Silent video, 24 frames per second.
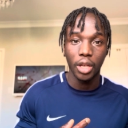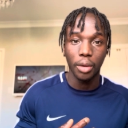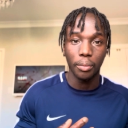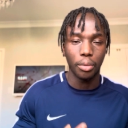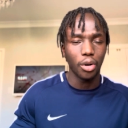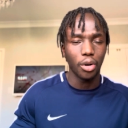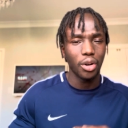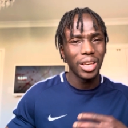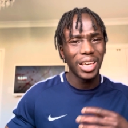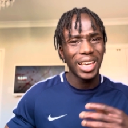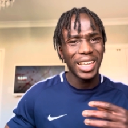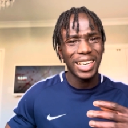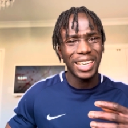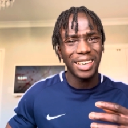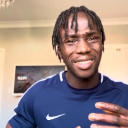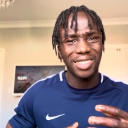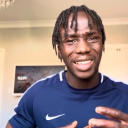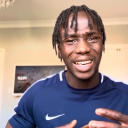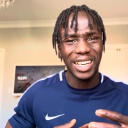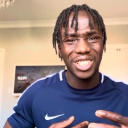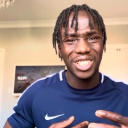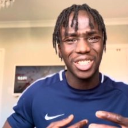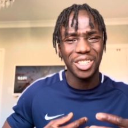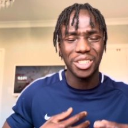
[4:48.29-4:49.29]
But there's
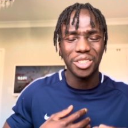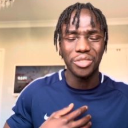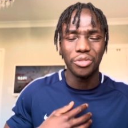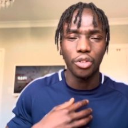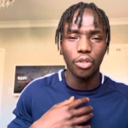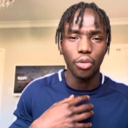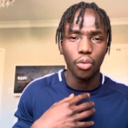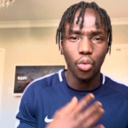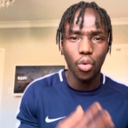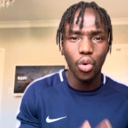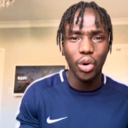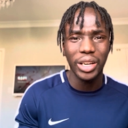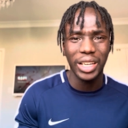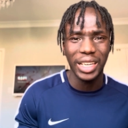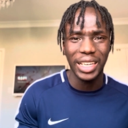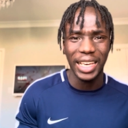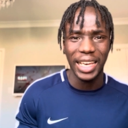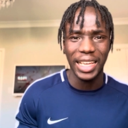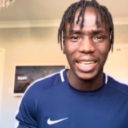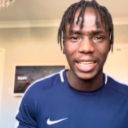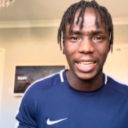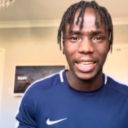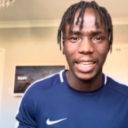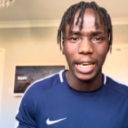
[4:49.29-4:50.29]
actually reward at the
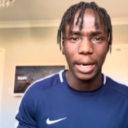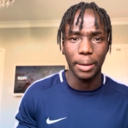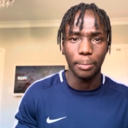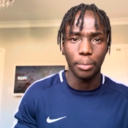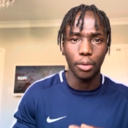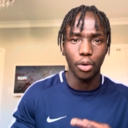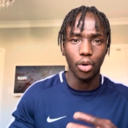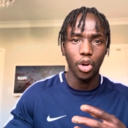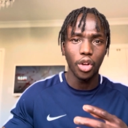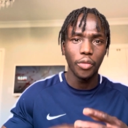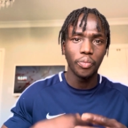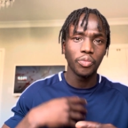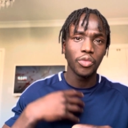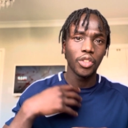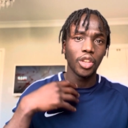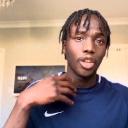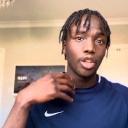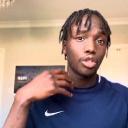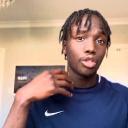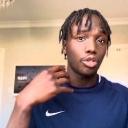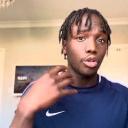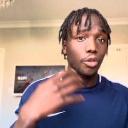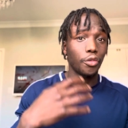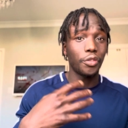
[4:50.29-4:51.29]
end of that. But
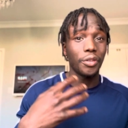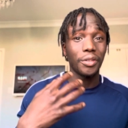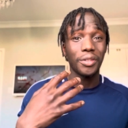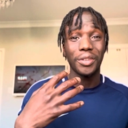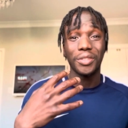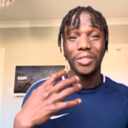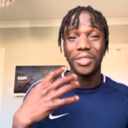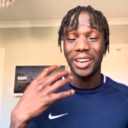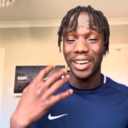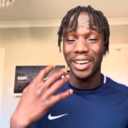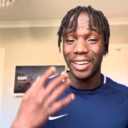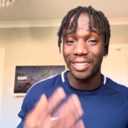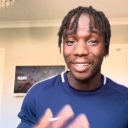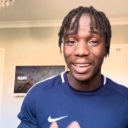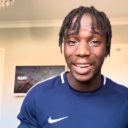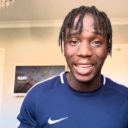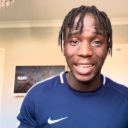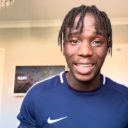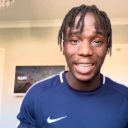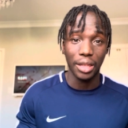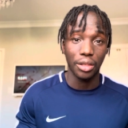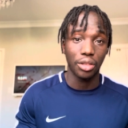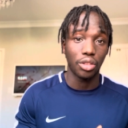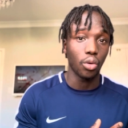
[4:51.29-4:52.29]
suffering with
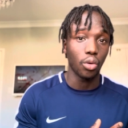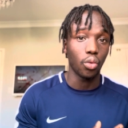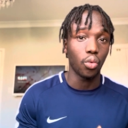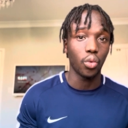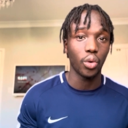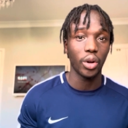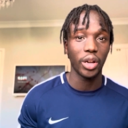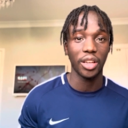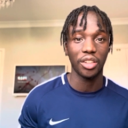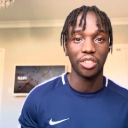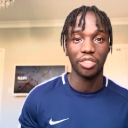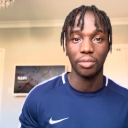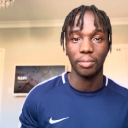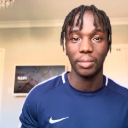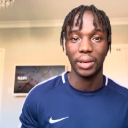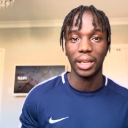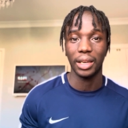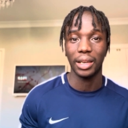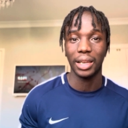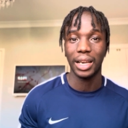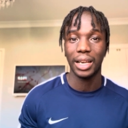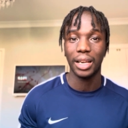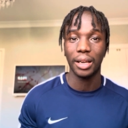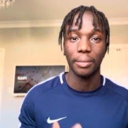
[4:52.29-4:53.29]
regret is the worst,
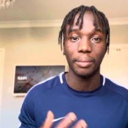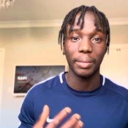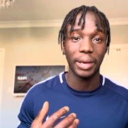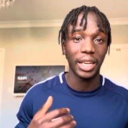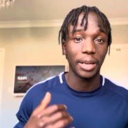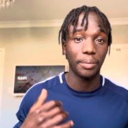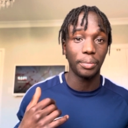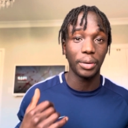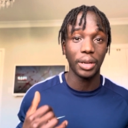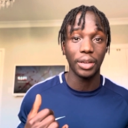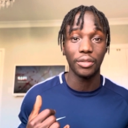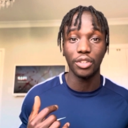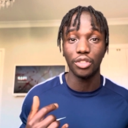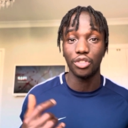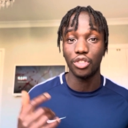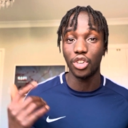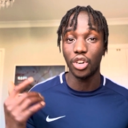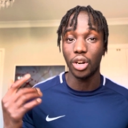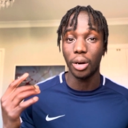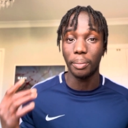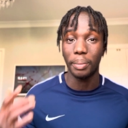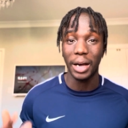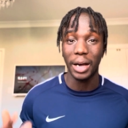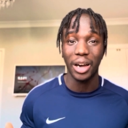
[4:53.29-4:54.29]
man. Like, I've made a previous
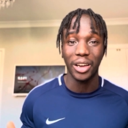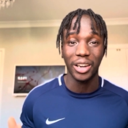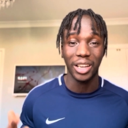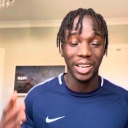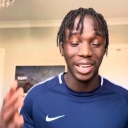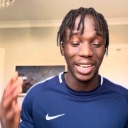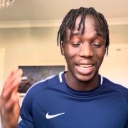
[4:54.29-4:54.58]
video about it.